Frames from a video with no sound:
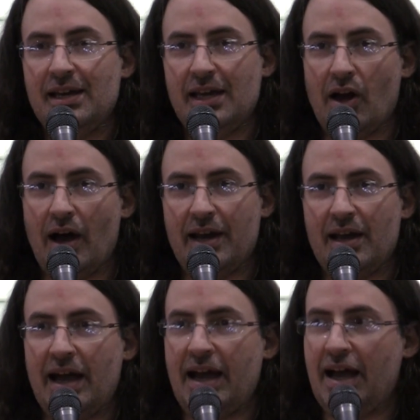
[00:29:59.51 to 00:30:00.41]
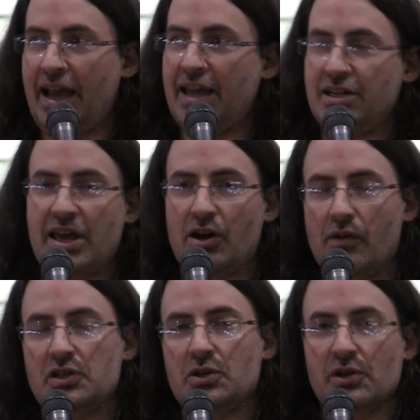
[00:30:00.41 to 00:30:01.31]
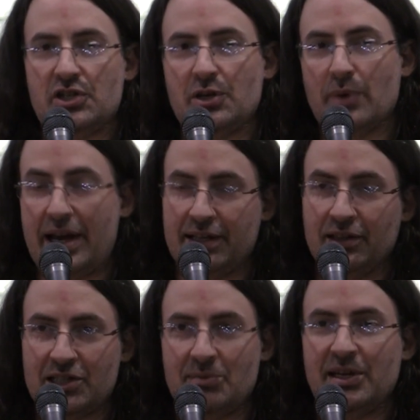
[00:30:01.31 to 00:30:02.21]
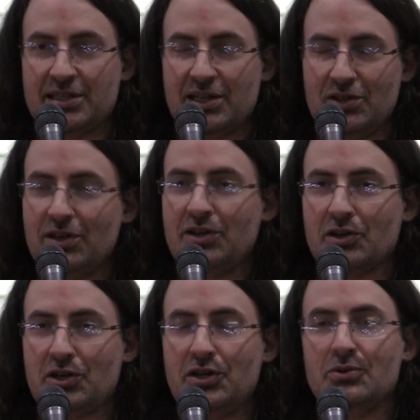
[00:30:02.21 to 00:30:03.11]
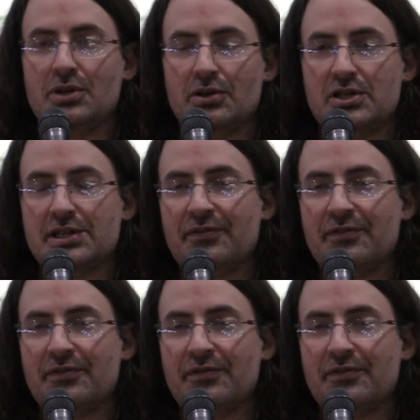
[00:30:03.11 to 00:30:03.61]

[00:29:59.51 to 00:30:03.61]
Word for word: I, I handed that over to her and she read it, looks at me and says, you think you're cute, don't you?